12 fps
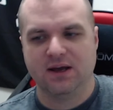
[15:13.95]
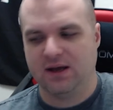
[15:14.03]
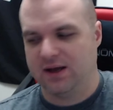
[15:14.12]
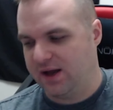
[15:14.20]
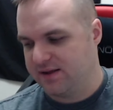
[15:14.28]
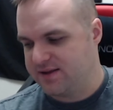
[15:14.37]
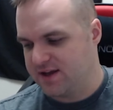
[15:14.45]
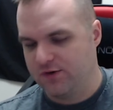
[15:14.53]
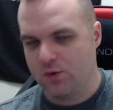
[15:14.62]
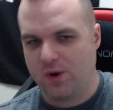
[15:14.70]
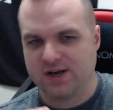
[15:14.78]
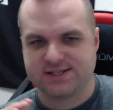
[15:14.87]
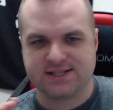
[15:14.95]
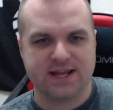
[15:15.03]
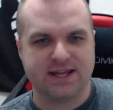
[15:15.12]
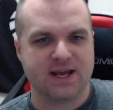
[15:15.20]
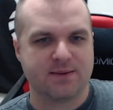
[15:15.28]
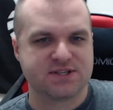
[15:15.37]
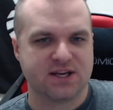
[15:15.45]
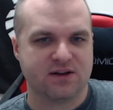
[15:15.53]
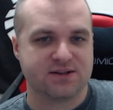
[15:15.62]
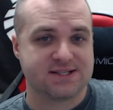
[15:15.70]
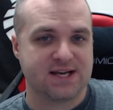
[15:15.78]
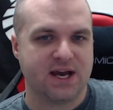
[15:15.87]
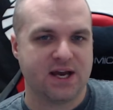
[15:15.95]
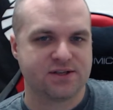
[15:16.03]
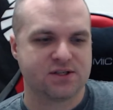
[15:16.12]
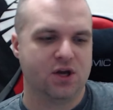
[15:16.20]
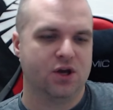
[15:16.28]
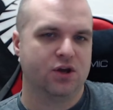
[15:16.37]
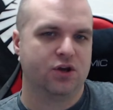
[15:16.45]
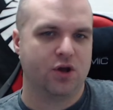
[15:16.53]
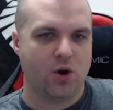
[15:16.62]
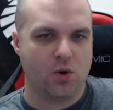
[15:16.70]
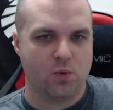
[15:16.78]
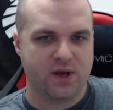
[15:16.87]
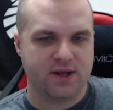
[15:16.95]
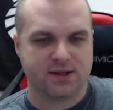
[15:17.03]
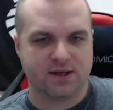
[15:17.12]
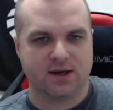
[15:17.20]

I think if you want a slightly upscaled size, go with